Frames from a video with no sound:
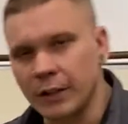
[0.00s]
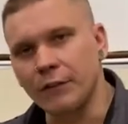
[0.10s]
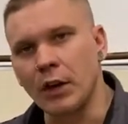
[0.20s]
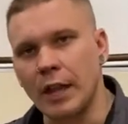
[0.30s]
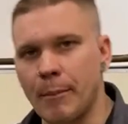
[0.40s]

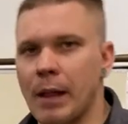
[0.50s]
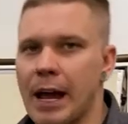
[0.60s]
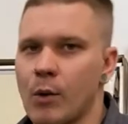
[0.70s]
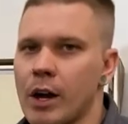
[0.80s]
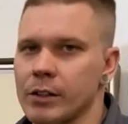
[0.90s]
fill that
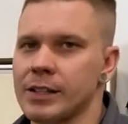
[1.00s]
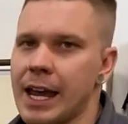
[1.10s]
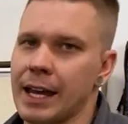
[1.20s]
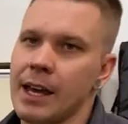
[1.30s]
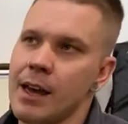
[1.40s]
black water
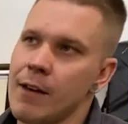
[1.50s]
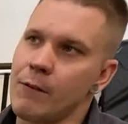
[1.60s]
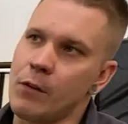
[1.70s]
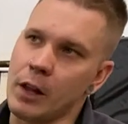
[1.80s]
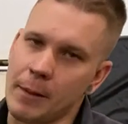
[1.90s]
tank,
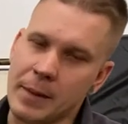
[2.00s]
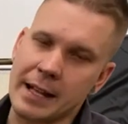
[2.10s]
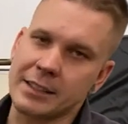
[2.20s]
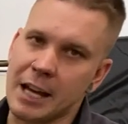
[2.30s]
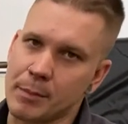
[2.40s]
fill up
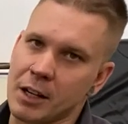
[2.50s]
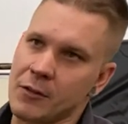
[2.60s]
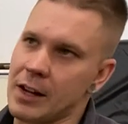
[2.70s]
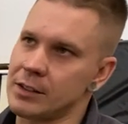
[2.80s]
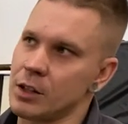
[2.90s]
that septic
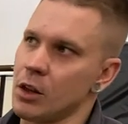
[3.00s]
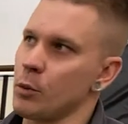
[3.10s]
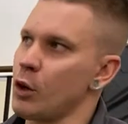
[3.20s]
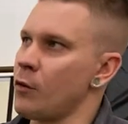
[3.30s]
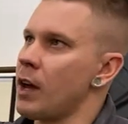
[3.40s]
vents to the
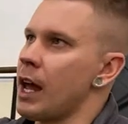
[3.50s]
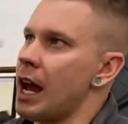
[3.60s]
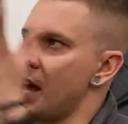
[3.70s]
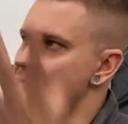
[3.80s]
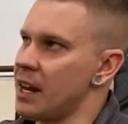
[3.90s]
roof,
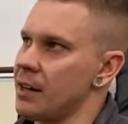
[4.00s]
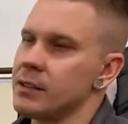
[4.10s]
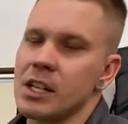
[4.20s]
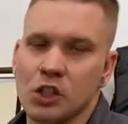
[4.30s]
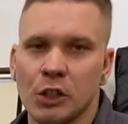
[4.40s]
and then
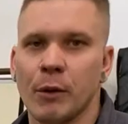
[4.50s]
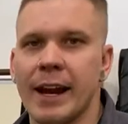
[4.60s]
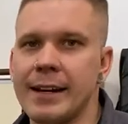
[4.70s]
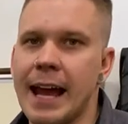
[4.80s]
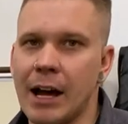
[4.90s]
essentially
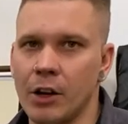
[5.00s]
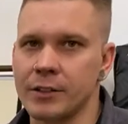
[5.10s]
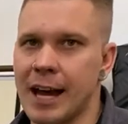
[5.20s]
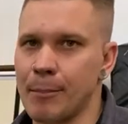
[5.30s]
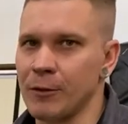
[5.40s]
rain down on
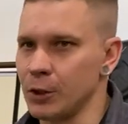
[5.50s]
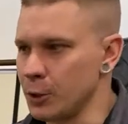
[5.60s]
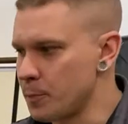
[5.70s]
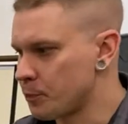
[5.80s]
top of you.